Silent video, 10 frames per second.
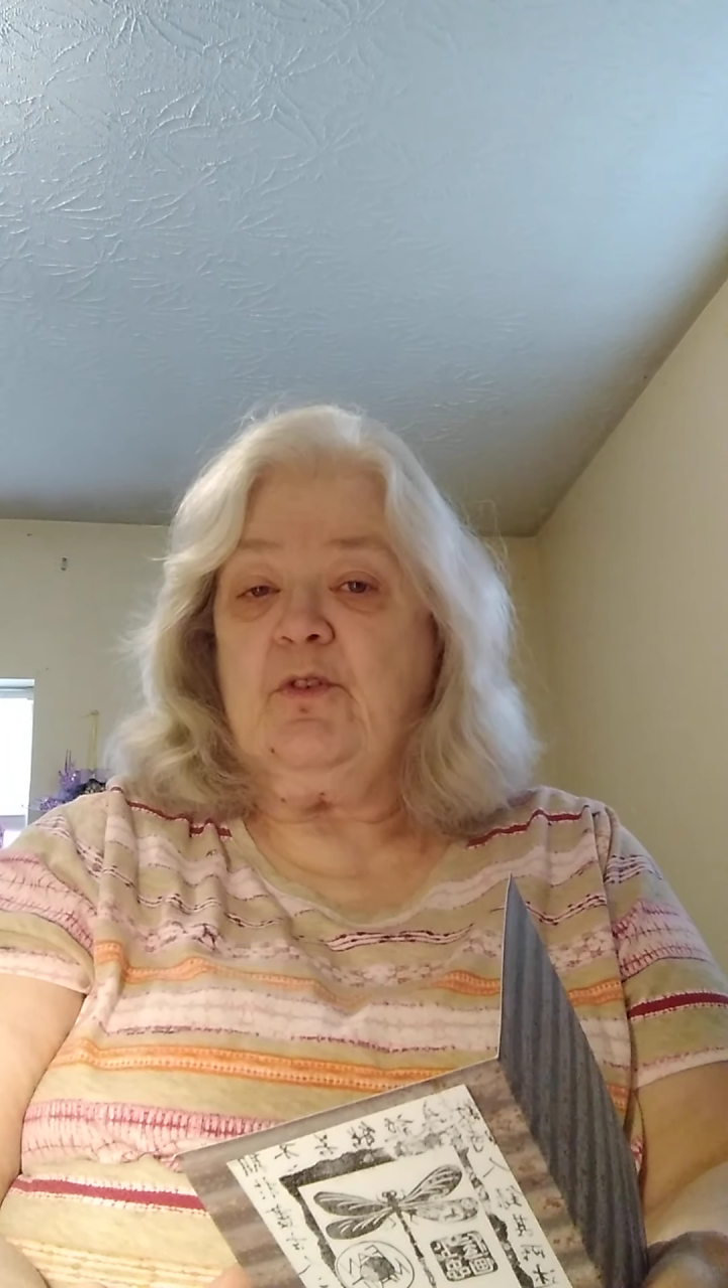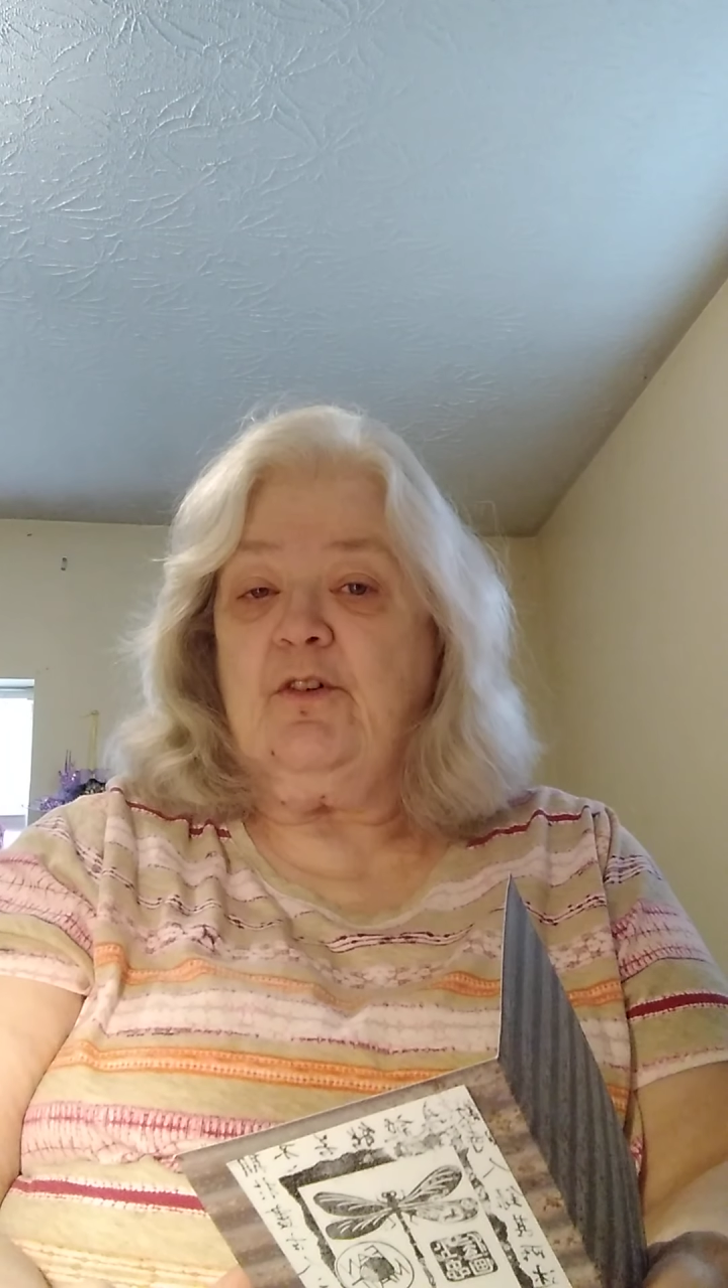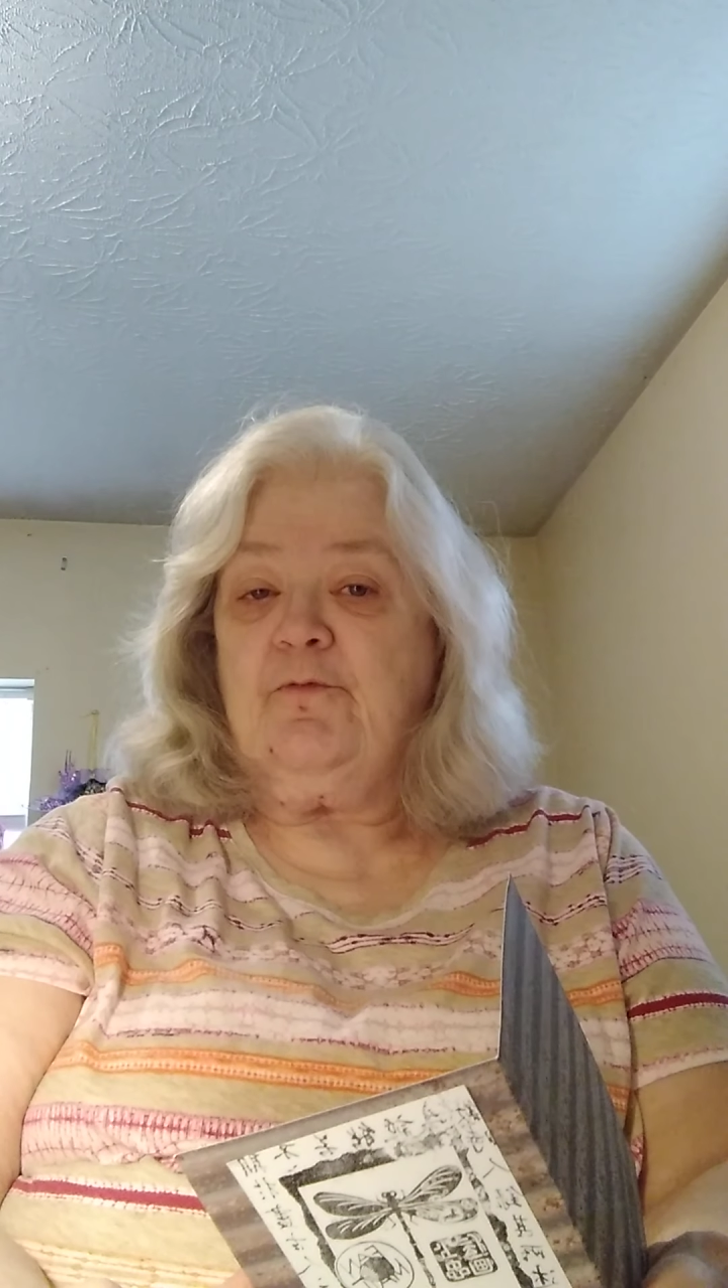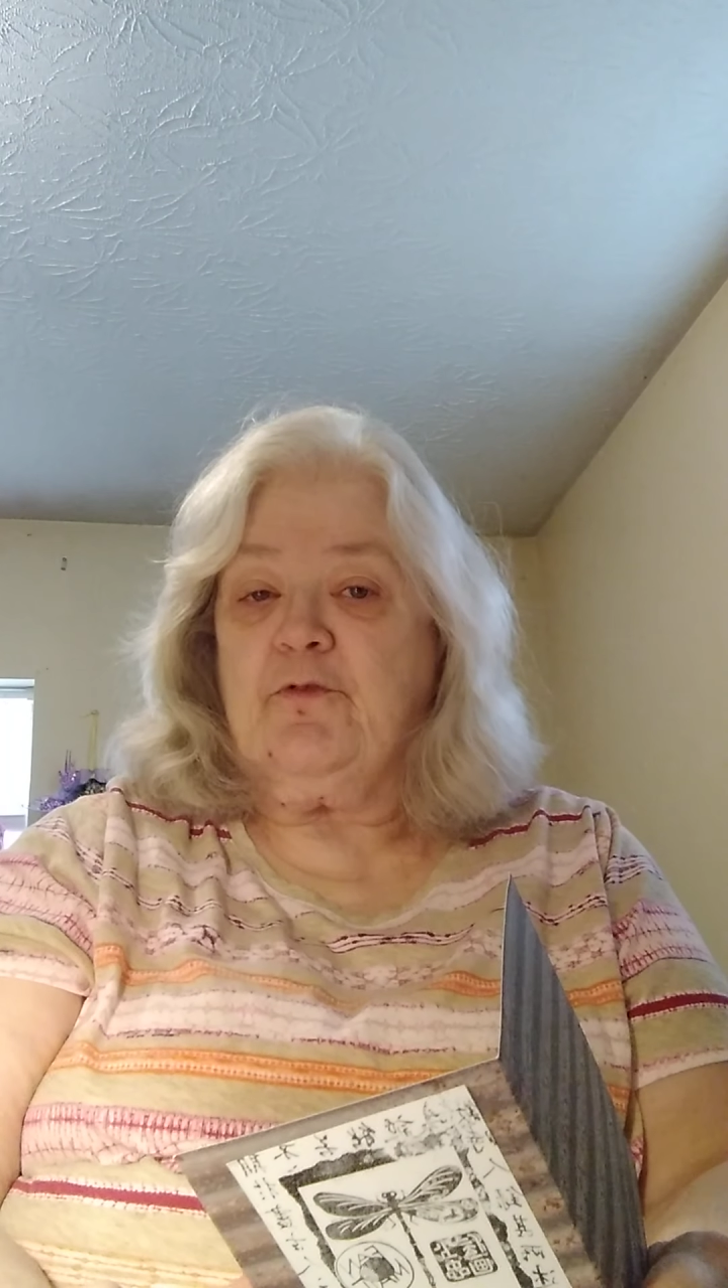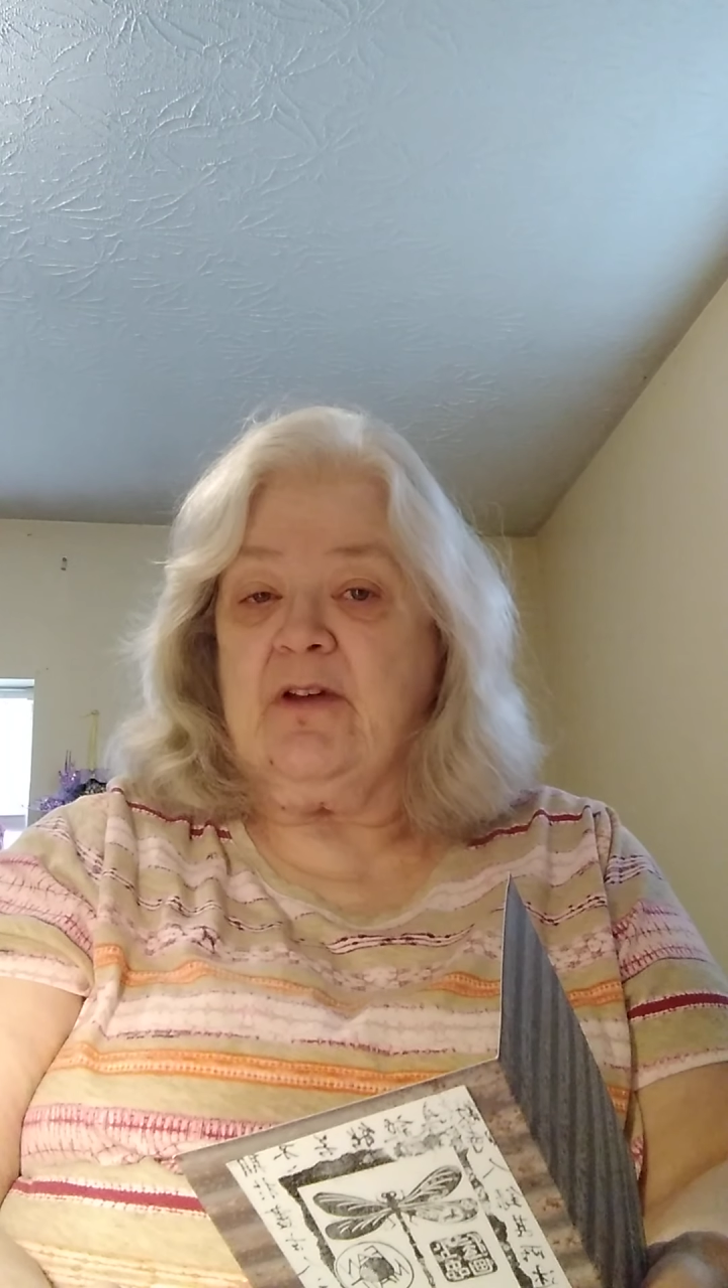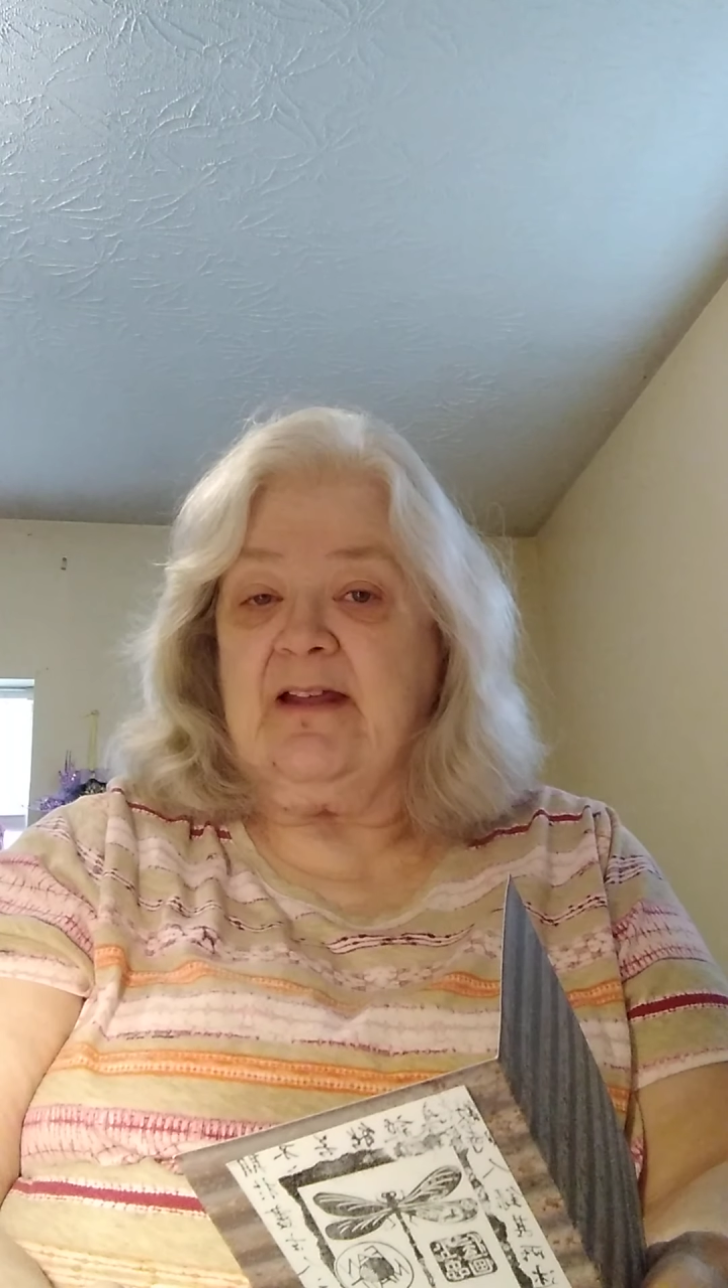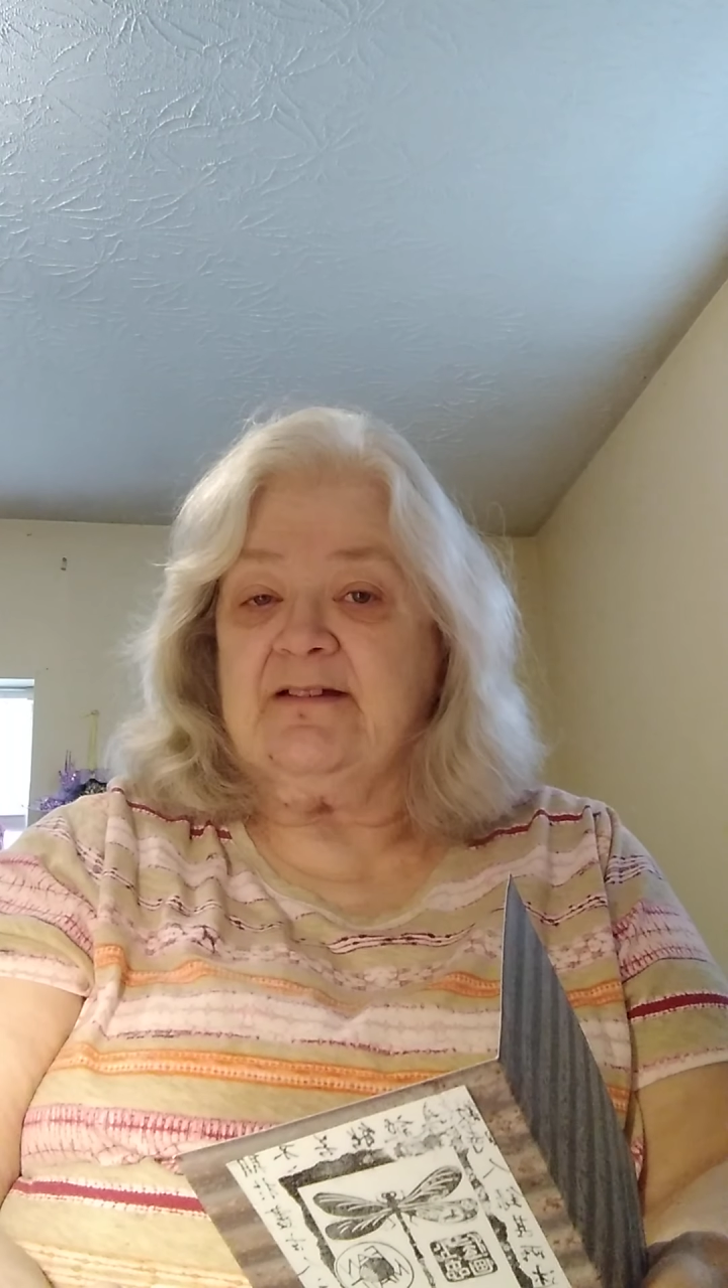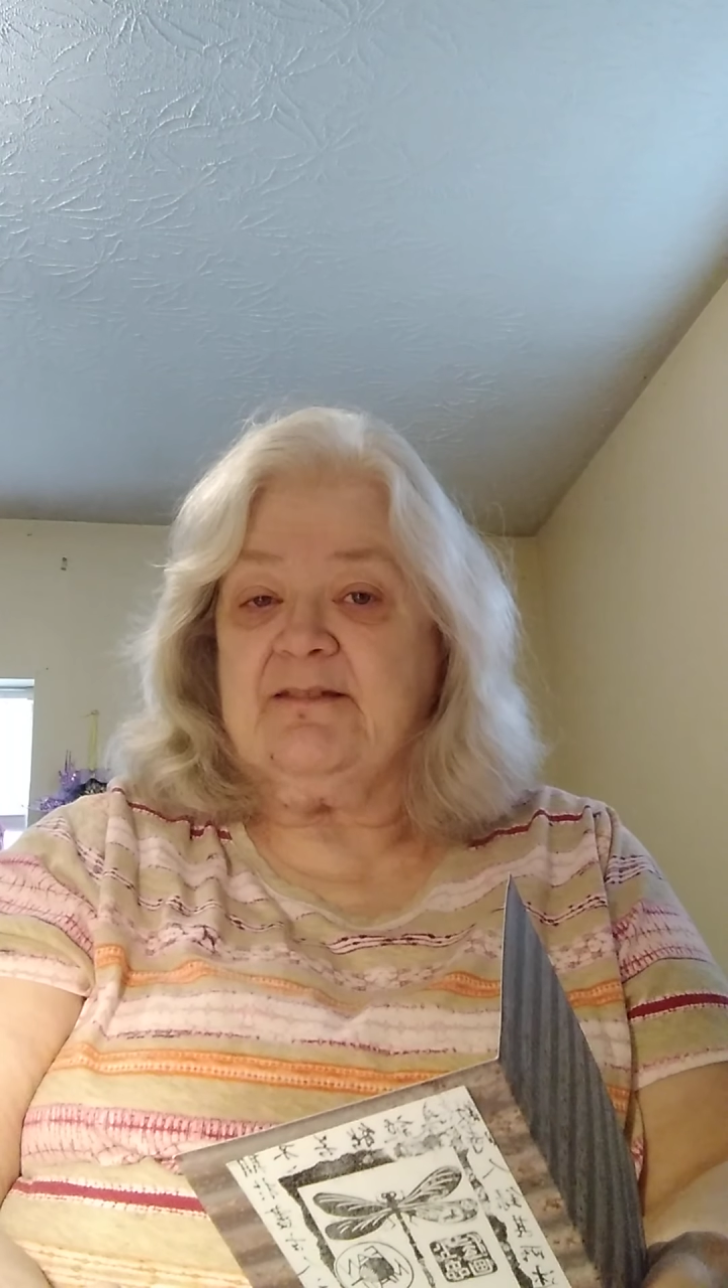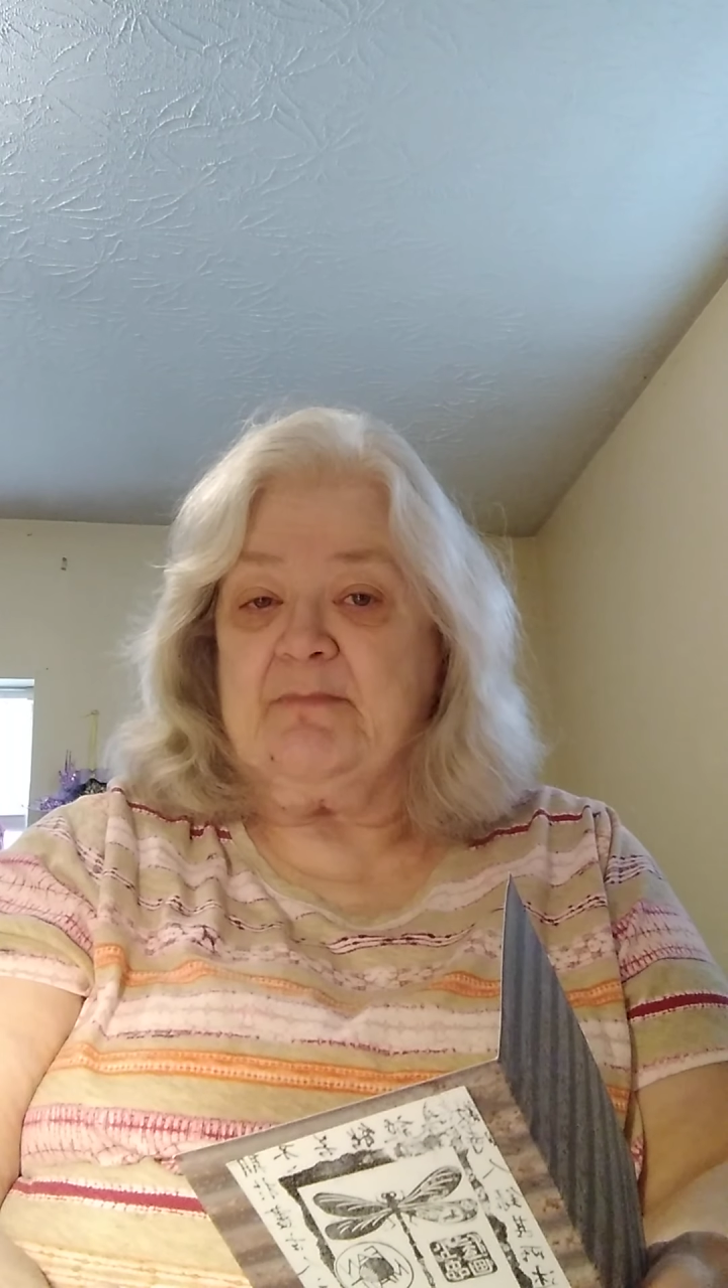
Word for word: her friend's